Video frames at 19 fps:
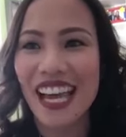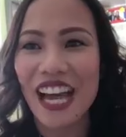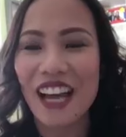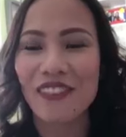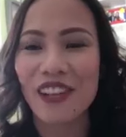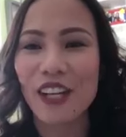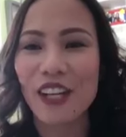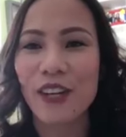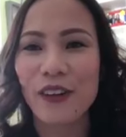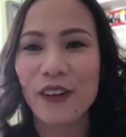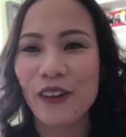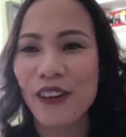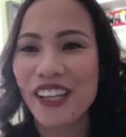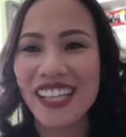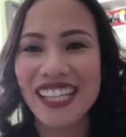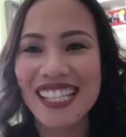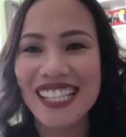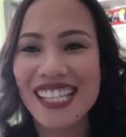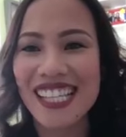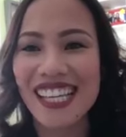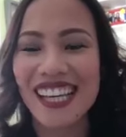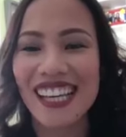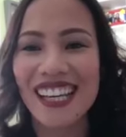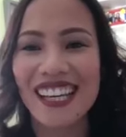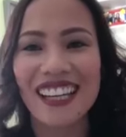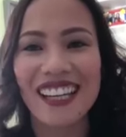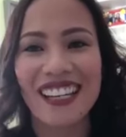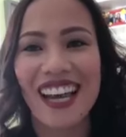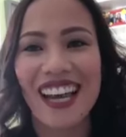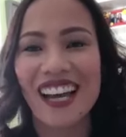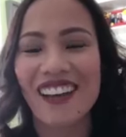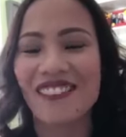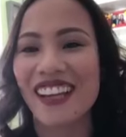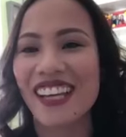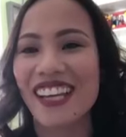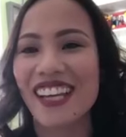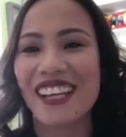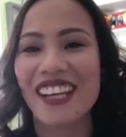I have like crooked teeth. I
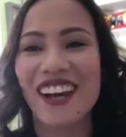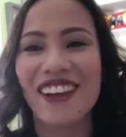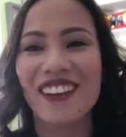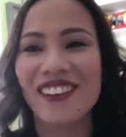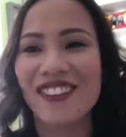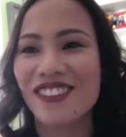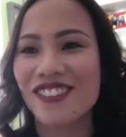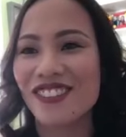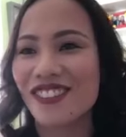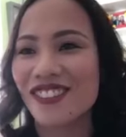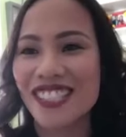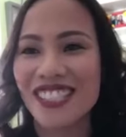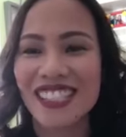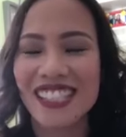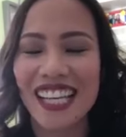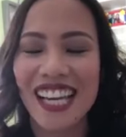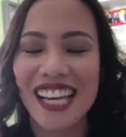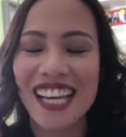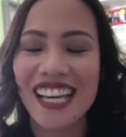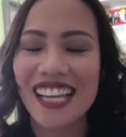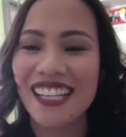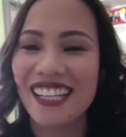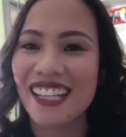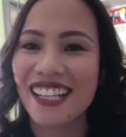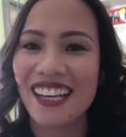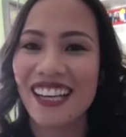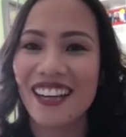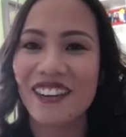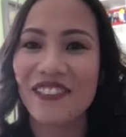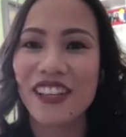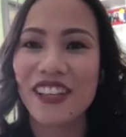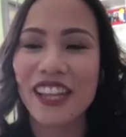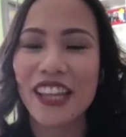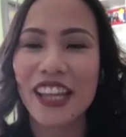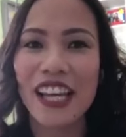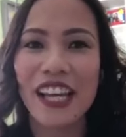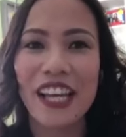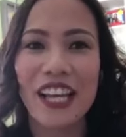have like yellow stain and
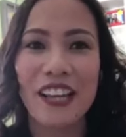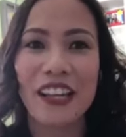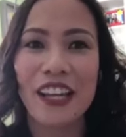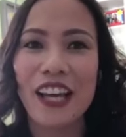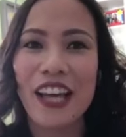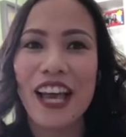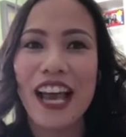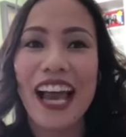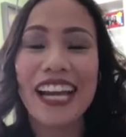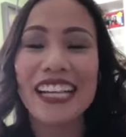everything. And yeah.